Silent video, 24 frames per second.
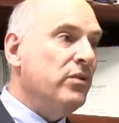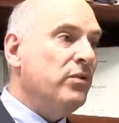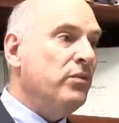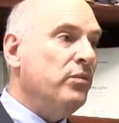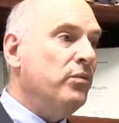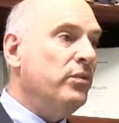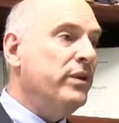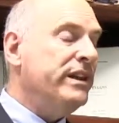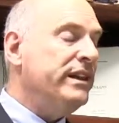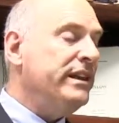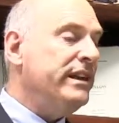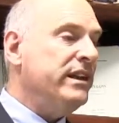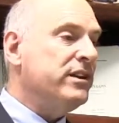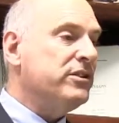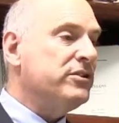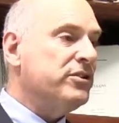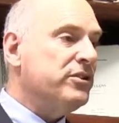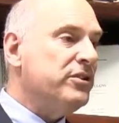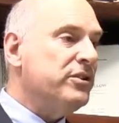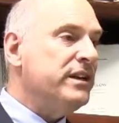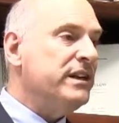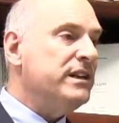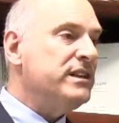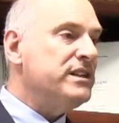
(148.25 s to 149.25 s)
When the
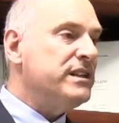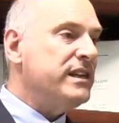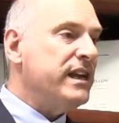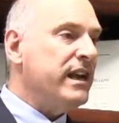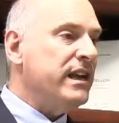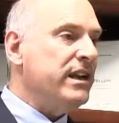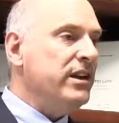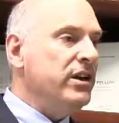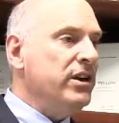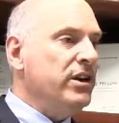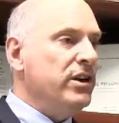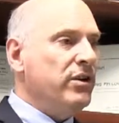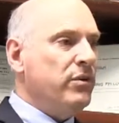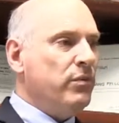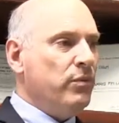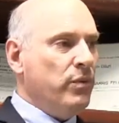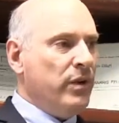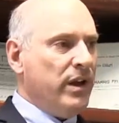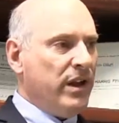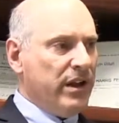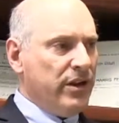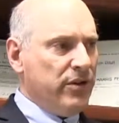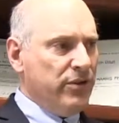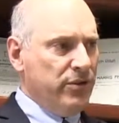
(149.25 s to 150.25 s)
attorney said,
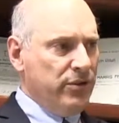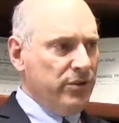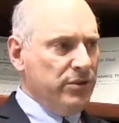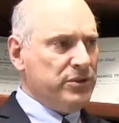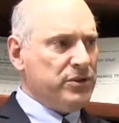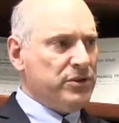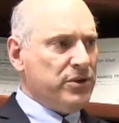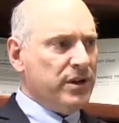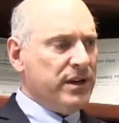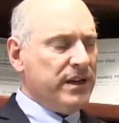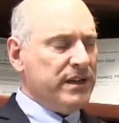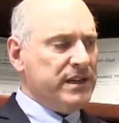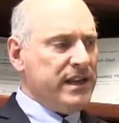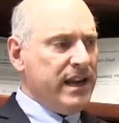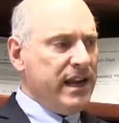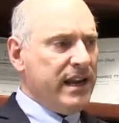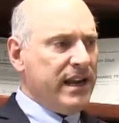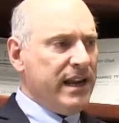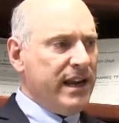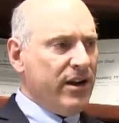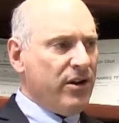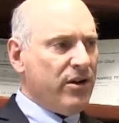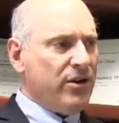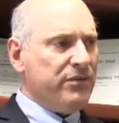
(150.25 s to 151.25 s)
well, who's going to take
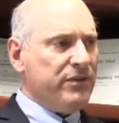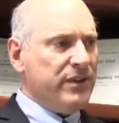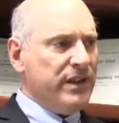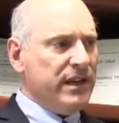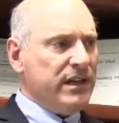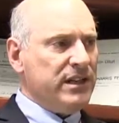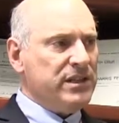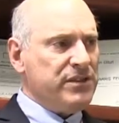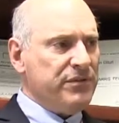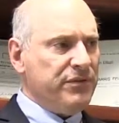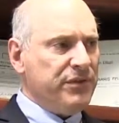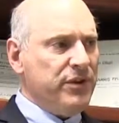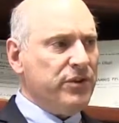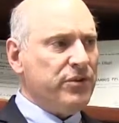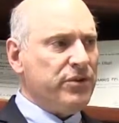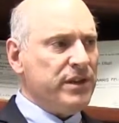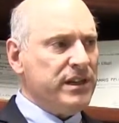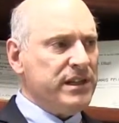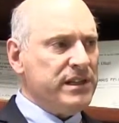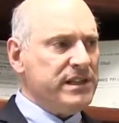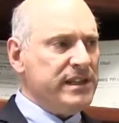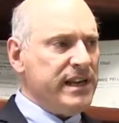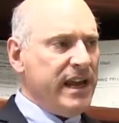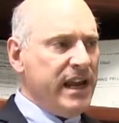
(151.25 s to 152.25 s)
care of things if you're
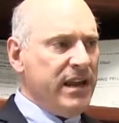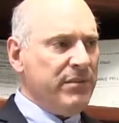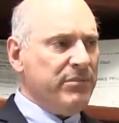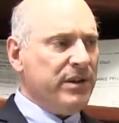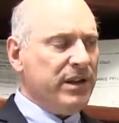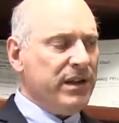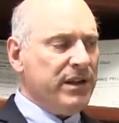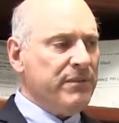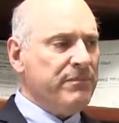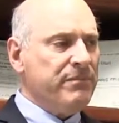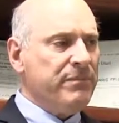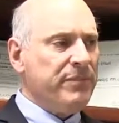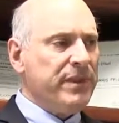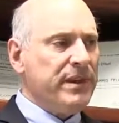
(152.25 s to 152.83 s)
disabled?